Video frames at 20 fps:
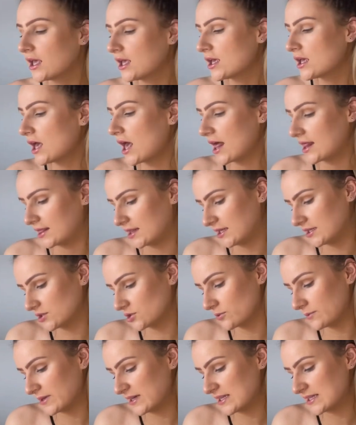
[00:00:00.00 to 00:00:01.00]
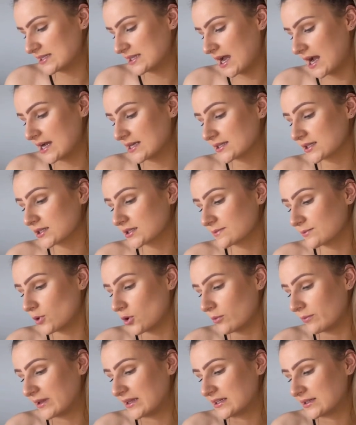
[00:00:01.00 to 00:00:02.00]
these come in a size small
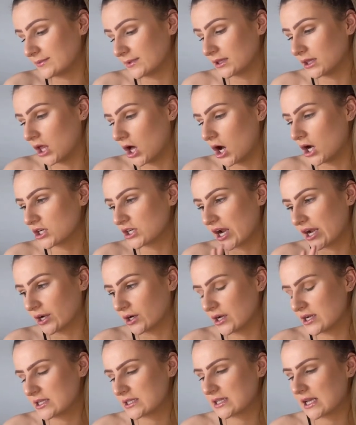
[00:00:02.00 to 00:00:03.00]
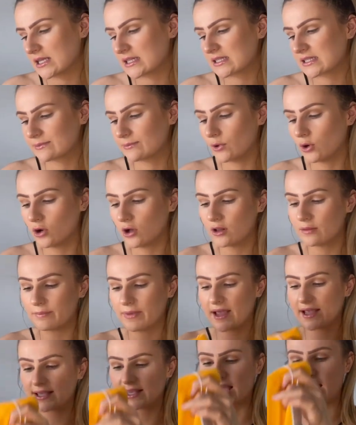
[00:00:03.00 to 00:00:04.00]
medium and large i got it in a size small but
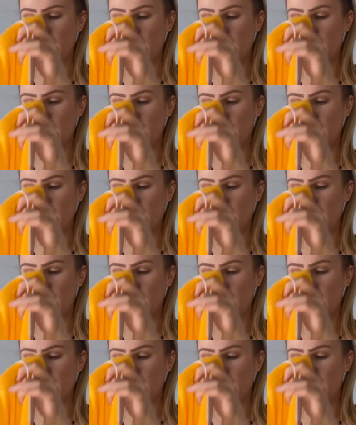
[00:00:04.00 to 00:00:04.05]
again